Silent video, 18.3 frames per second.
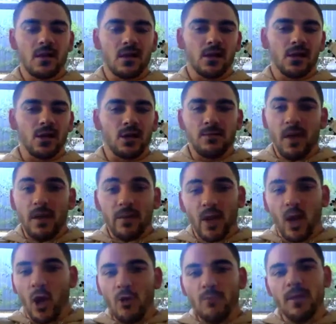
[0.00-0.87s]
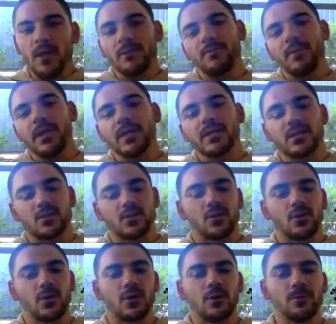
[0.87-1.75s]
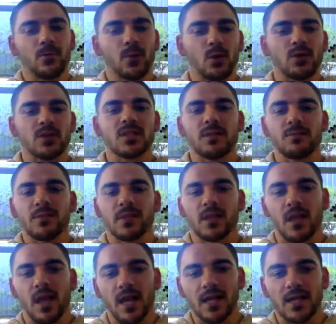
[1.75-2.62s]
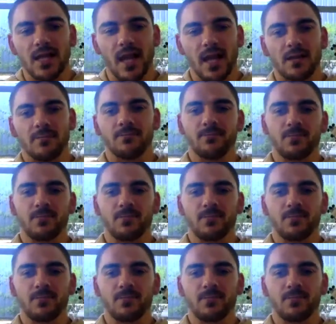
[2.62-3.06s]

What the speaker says: maybe a homemade pizza or something like that.